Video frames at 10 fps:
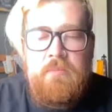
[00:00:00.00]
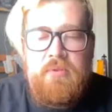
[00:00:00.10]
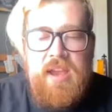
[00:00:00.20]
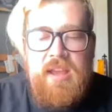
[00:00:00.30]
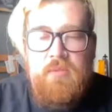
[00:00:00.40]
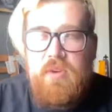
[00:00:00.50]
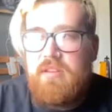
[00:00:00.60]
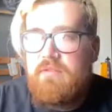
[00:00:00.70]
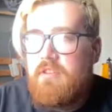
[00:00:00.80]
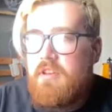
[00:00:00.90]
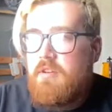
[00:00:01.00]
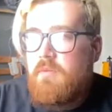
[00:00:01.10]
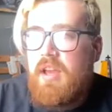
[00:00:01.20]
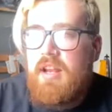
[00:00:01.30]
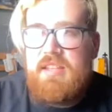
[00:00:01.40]
a brainwave,
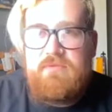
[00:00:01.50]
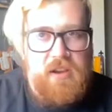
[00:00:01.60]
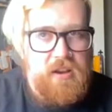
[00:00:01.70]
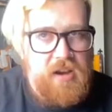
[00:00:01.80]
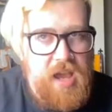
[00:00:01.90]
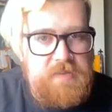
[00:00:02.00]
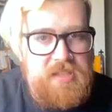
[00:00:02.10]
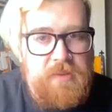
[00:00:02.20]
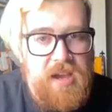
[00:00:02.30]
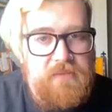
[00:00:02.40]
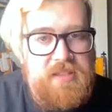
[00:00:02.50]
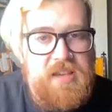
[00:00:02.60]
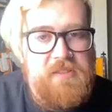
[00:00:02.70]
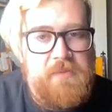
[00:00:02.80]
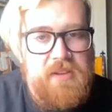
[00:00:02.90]
like, let's write all our names in the back of it.
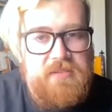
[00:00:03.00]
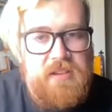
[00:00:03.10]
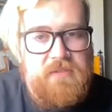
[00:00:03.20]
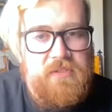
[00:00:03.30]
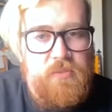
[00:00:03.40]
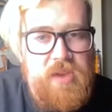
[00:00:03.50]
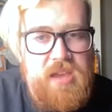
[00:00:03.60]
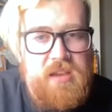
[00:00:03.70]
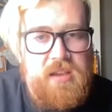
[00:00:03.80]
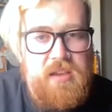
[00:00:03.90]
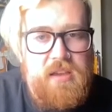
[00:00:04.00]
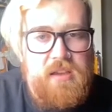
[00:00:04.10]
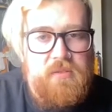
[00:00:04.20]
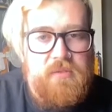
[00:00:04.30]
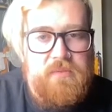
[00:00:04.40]
Say we've been outside for a week,
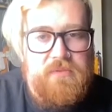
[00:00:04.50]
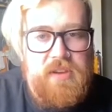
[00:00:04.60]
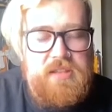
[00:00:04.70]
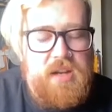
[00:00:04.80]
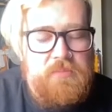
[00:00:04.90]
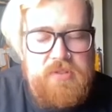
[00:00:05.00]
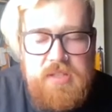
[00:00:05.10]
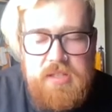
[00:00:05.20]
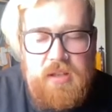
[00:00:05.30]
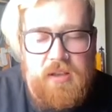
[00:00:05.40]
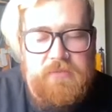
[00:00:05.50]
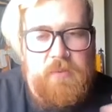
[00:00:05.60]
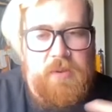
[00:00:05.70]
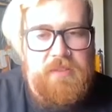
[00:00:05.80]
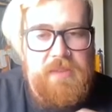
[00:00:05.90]
we've been freezing our pussies off,
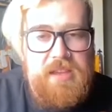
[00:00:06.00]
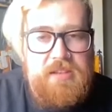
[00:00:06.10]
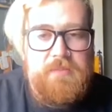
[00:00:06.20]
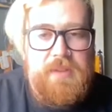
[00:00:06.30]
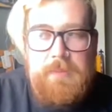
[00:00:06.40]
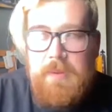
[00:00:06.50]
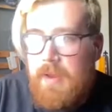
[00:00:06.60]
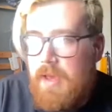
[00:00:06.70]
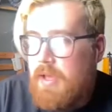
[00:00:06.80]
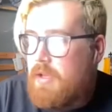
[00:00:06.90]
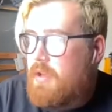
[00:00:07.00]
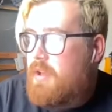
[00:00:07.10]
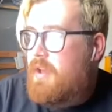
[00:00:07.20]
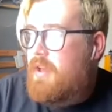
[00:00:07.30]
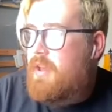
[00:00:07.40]
we want to meet you, blah blah blah.
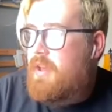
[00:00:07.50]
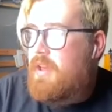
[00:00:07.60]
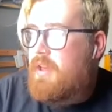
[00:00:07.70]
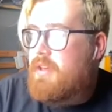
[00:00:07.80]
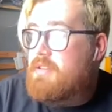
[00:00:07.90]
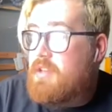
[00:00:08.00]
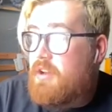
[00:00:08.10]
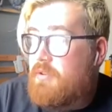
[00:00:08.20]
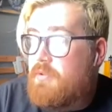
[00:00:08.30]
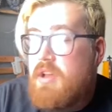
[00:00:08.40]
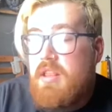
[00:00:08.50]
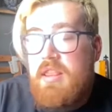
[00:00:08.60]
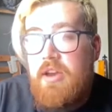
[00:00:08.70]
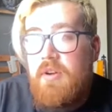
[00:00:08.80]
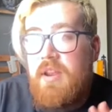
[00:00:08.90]
So
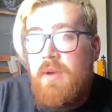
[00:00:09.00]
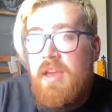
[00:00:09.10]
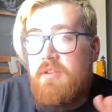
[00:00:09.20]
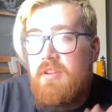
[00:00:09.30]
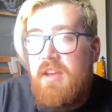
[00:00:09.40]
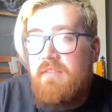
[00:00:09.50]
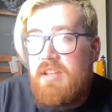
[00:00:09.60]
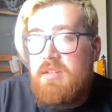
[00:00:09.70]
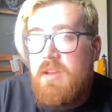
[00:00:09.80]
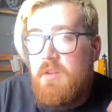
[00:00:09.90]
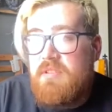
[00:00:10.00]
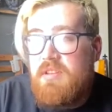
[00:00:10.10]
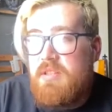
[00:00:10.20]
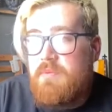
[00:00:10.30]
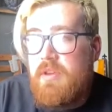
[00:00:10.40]
the only way you could ever get to meet her,
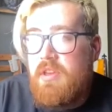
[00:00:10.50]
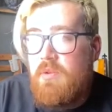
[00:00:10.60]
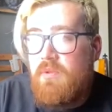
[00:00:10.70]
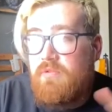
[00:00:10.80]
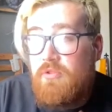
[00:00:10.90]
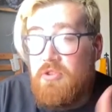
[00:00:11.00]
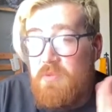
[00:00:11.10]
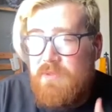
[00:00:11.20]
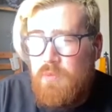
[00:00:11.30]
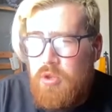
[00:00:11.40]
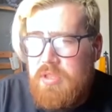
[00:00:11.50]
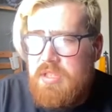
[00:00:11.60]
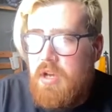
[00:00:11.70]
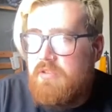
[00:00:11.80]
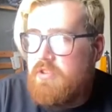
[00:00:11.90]
besides being Q and Force, there was one
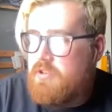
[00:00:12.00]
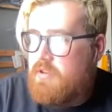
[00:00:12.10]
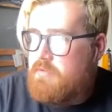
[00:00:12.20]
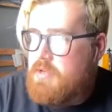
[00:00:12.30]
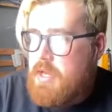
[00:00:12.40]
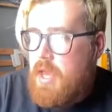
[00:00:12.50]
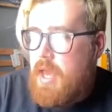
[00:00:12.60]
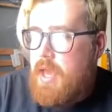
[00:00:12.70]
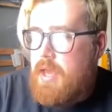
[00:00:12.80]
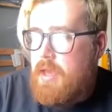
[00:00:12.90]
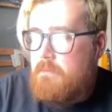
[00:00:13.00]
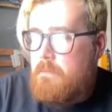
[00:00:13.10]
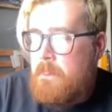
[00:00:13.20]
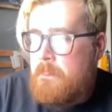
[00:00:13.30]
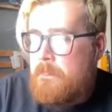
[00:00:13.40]
song on the show,
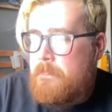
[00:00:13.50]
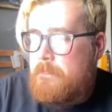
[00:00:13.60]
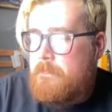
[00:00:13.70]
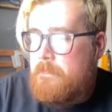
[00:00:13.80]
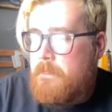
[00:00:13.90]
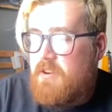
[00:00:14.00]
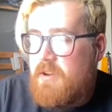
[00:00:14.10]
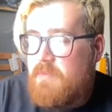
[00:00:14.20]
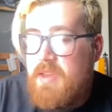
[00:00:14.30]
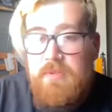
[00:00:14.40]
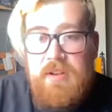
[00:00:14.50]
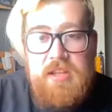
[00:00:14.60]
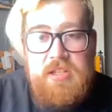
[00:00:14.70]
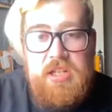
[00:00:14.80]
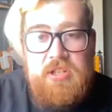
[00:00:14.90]
where people
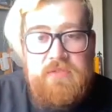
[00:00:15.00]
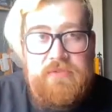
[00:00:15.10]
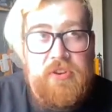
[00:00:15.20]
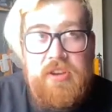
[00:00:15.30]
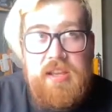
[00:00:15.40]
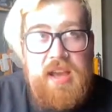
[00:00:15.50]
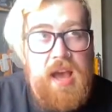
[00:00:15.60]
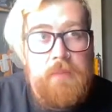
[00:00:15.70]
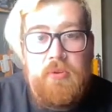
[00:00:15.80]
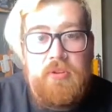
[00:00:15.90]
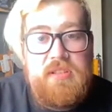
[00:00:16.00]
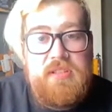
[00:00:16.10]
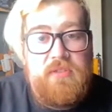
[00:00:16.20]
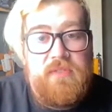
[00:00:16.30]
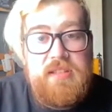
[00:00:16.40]
literally just fucking catapulted
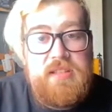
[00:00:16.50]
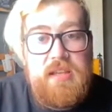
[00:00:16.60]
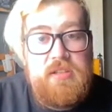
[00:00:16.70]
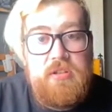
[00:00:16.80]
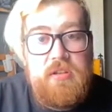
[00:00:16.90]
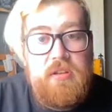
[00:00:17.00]
stuff on stage.